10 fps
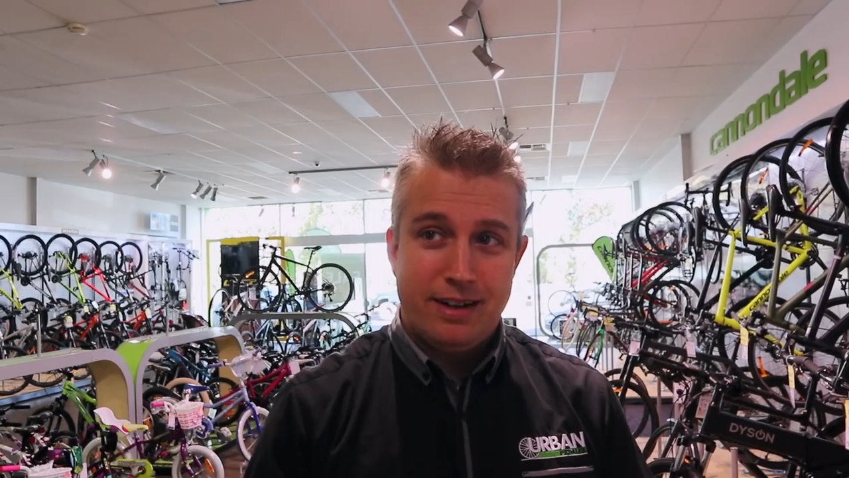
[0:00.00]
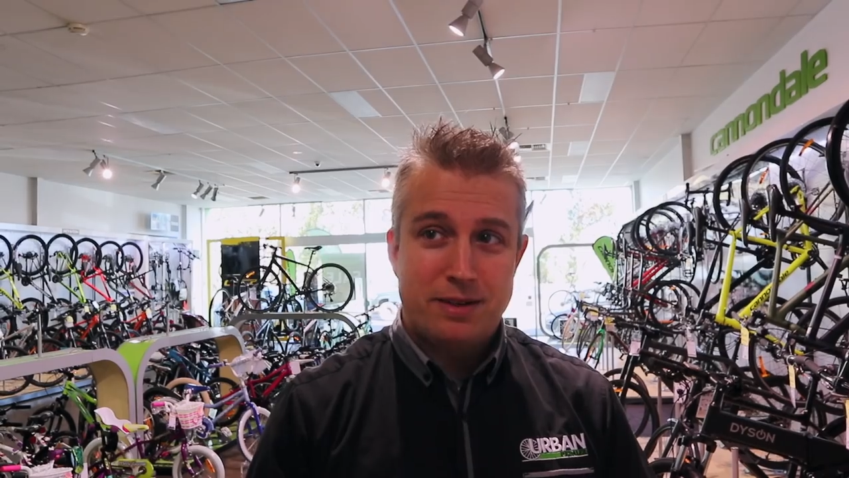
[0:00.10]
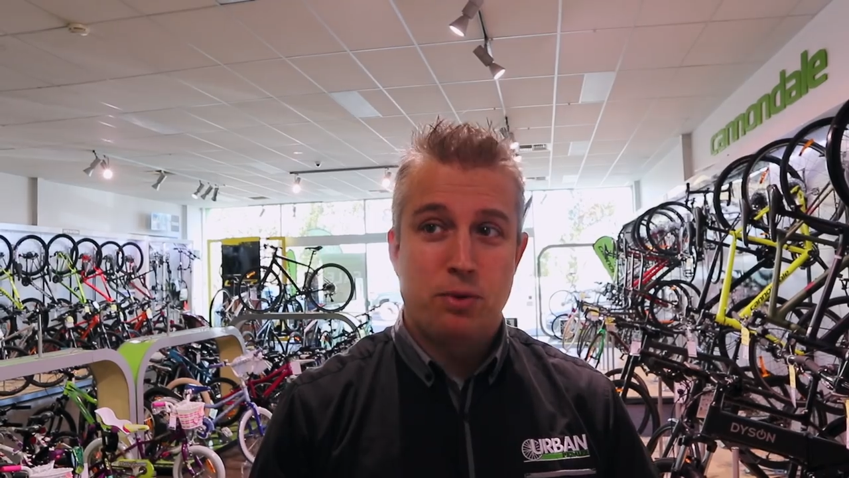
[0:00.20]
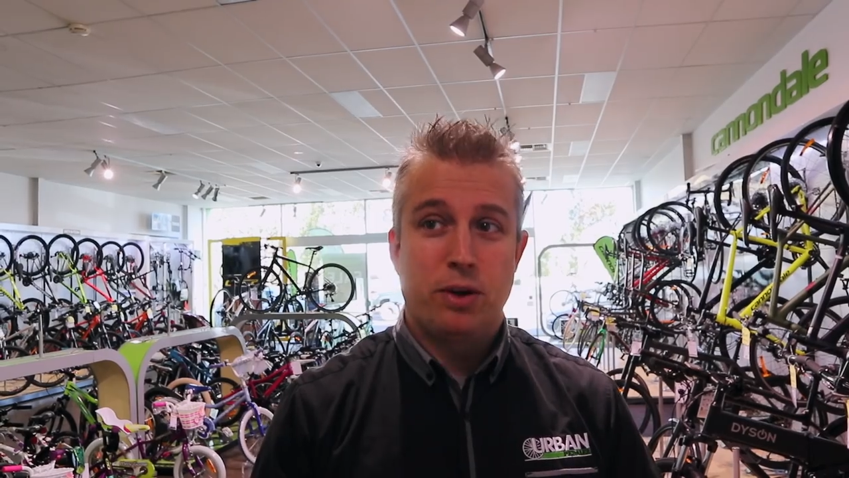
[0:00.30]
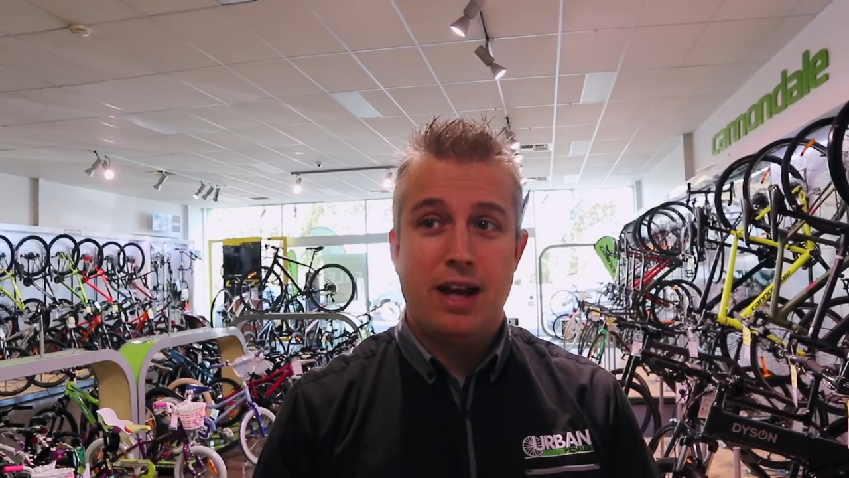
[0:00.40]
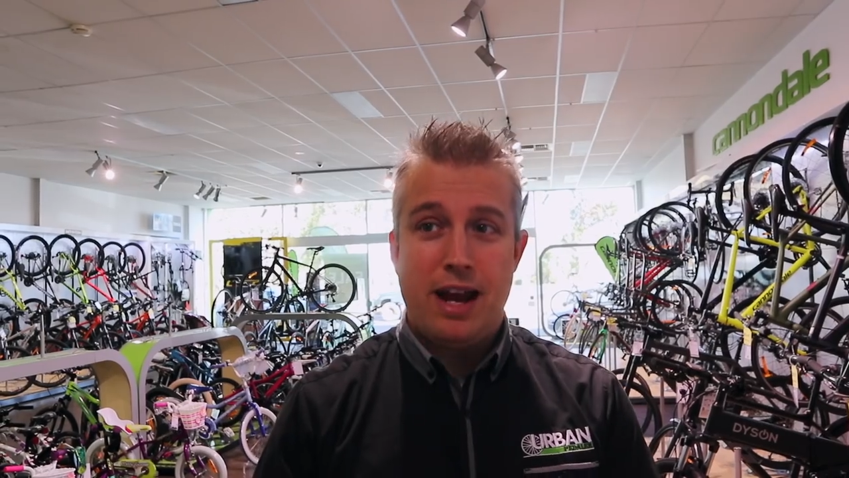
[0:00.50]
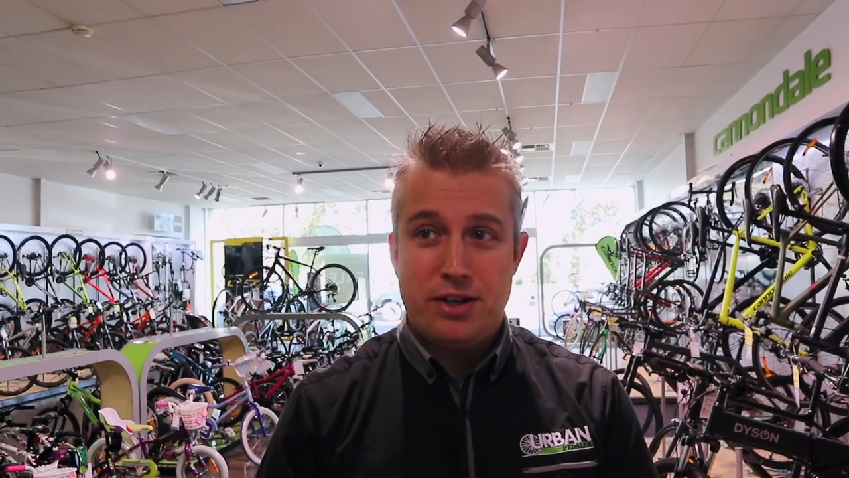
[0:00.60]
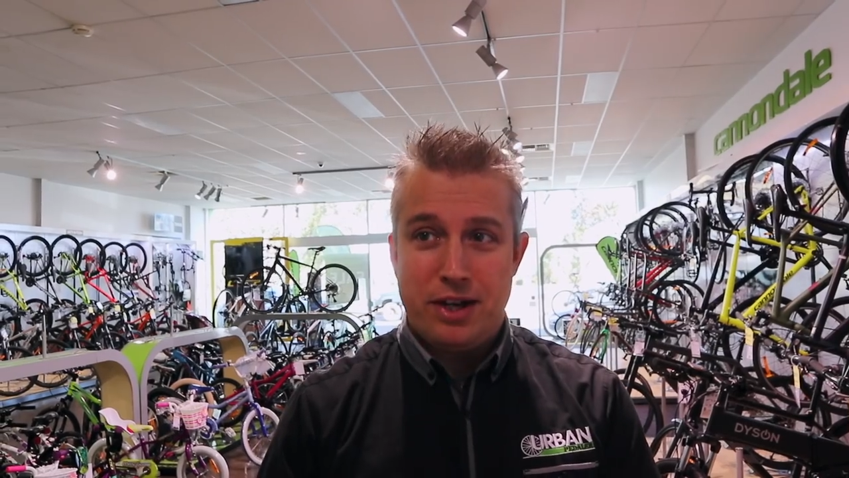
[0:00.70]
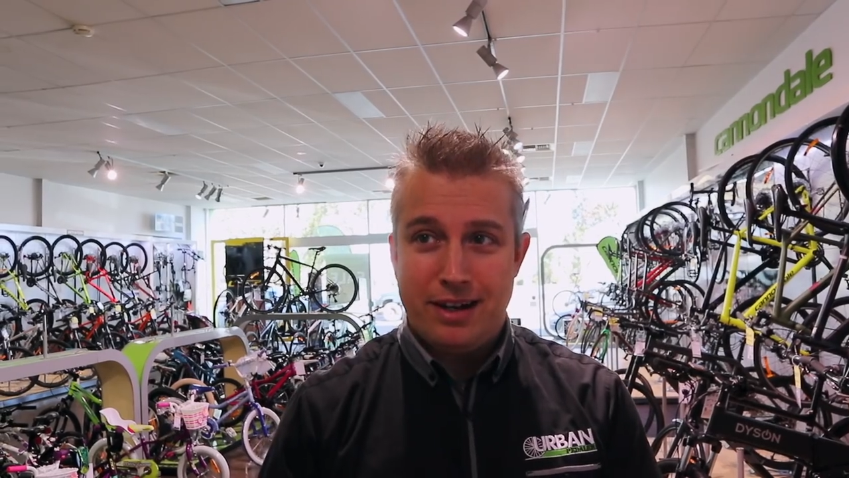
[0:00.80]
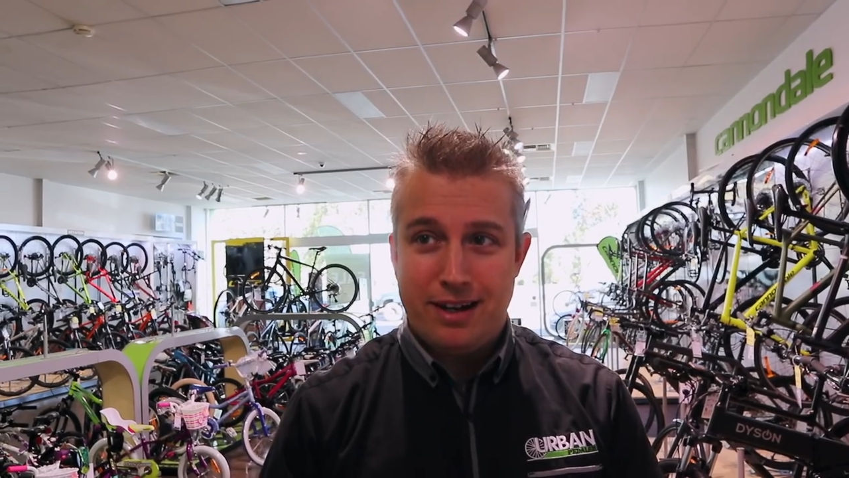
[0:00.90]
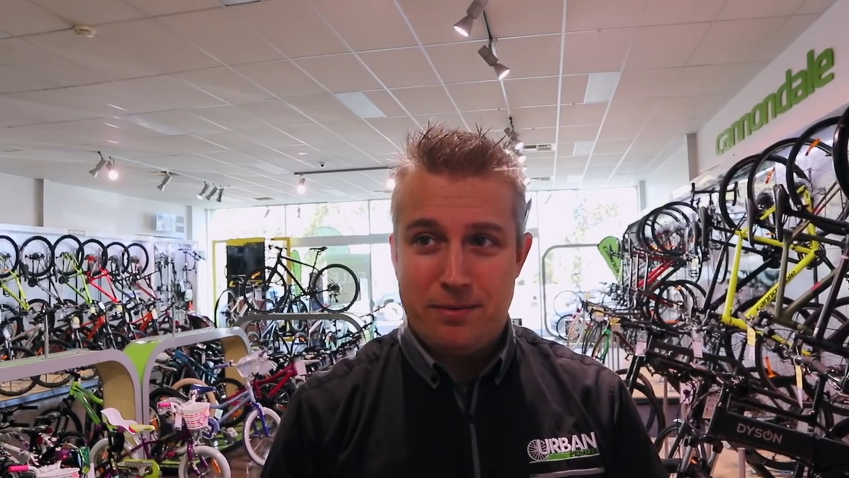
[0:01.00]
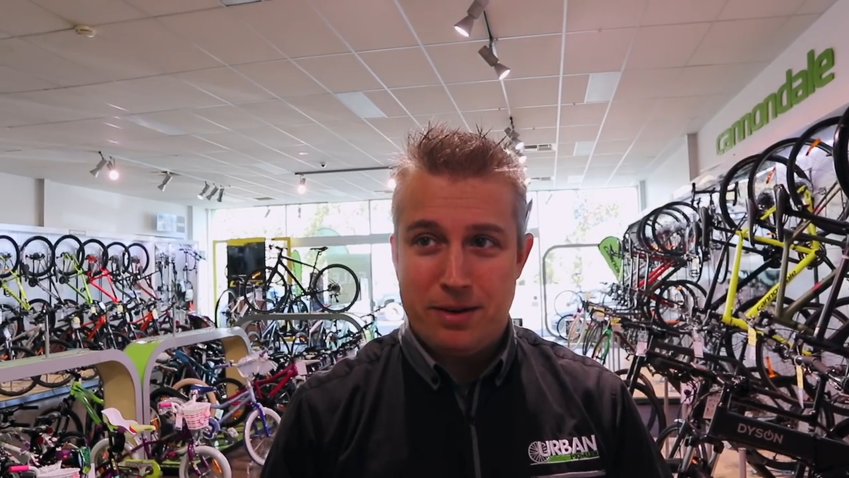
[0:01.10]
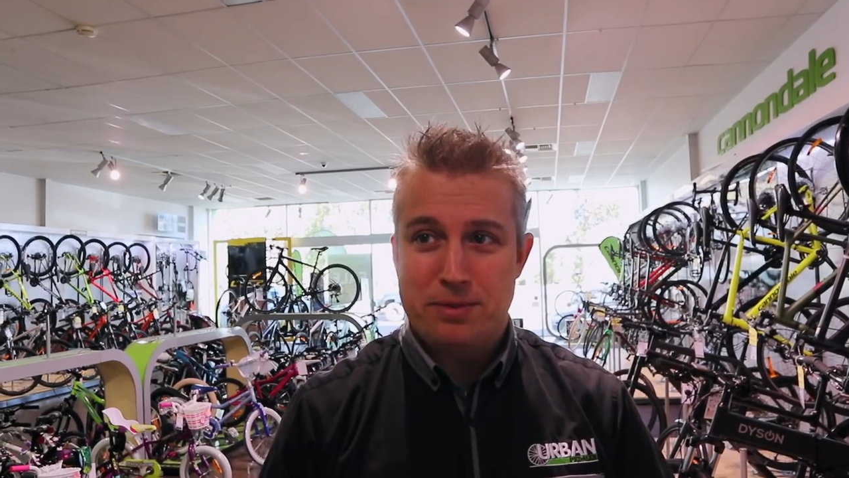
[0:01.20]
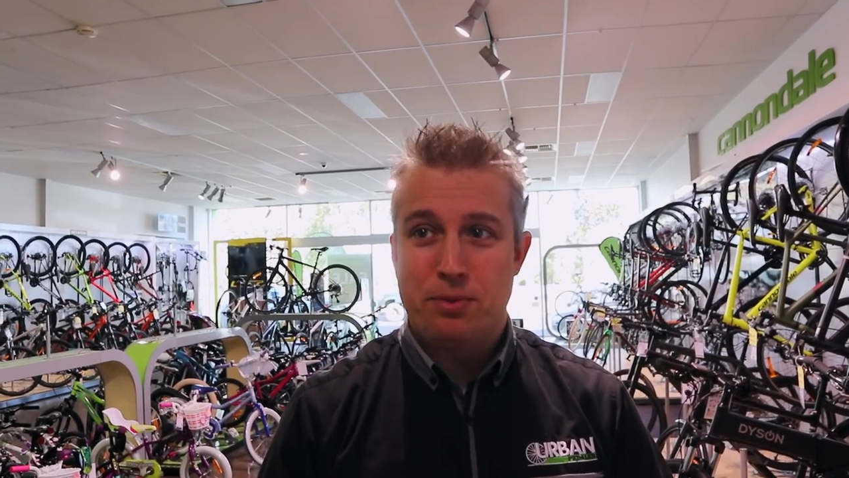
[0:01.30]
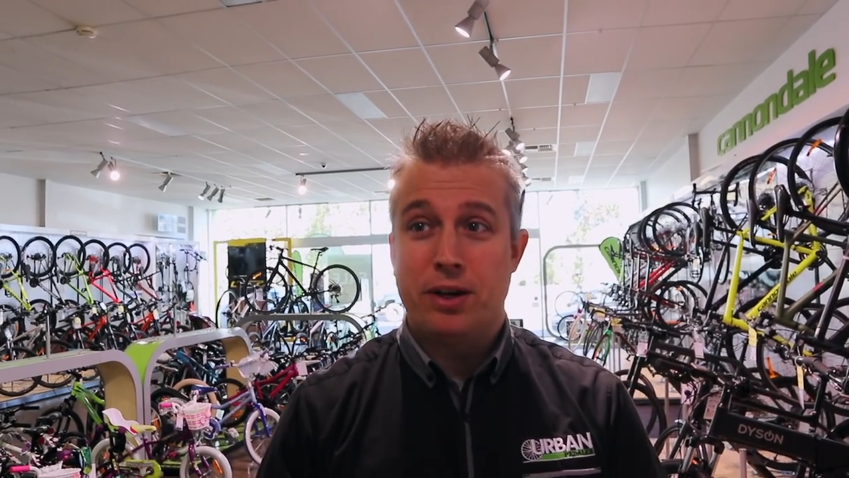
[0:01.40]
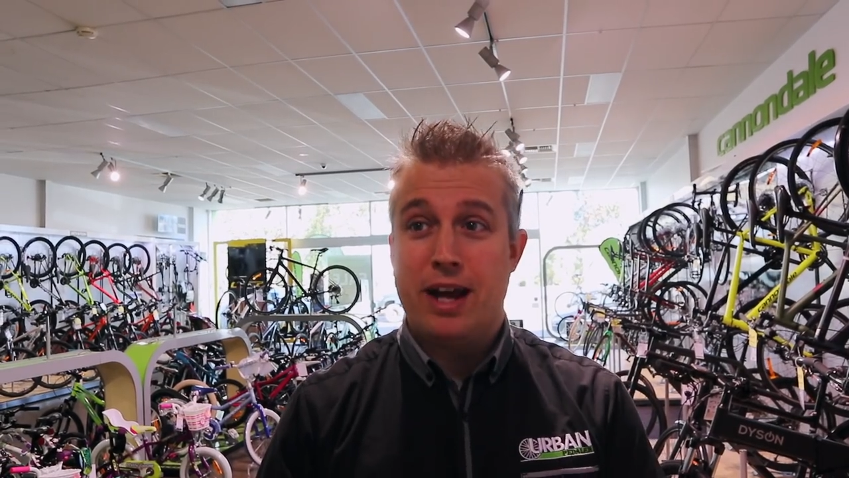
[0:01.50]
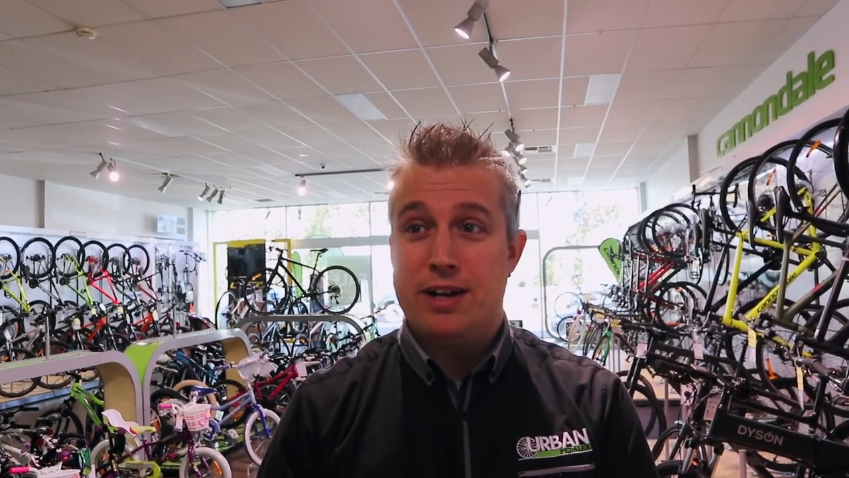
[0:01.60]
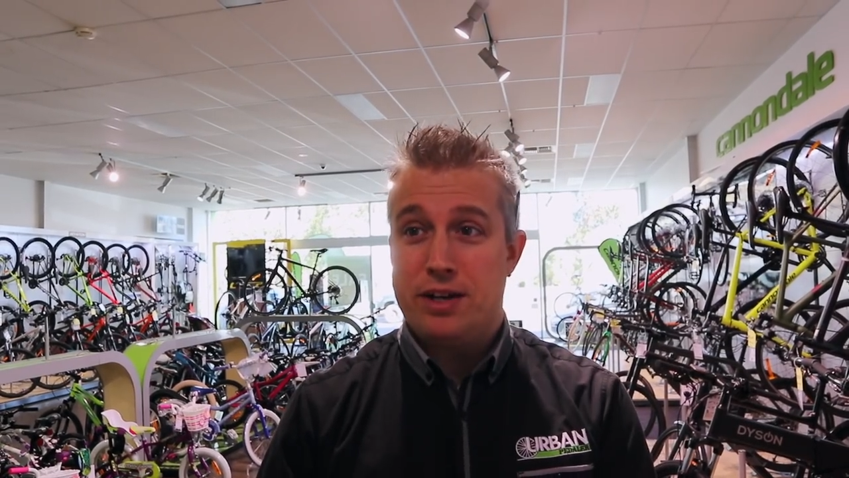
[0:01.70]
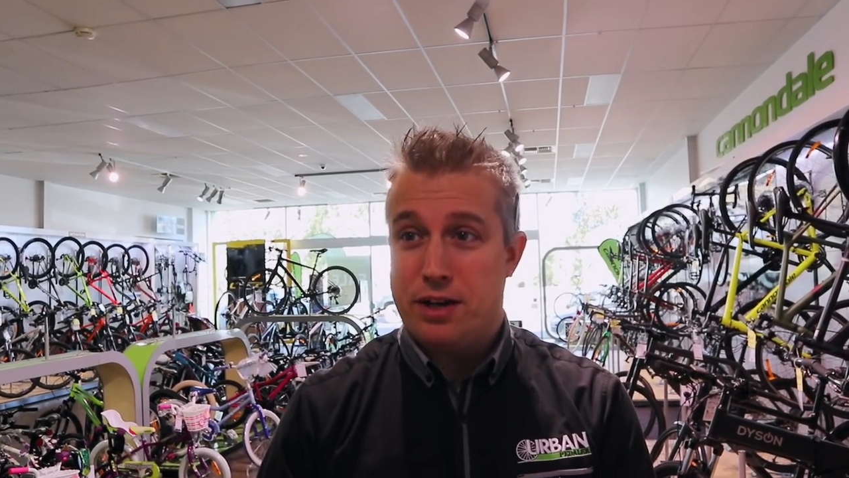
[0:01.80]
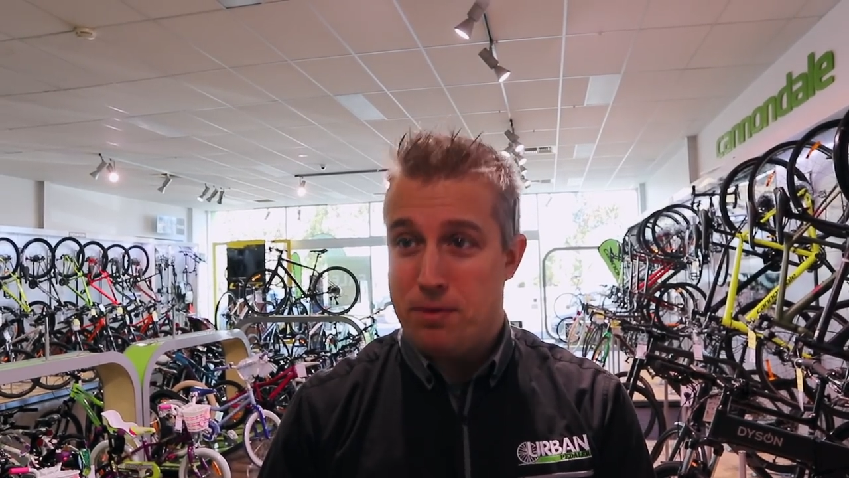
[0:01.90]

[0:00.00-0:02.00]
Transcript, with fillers: it's more engaging, and when it's more engaging,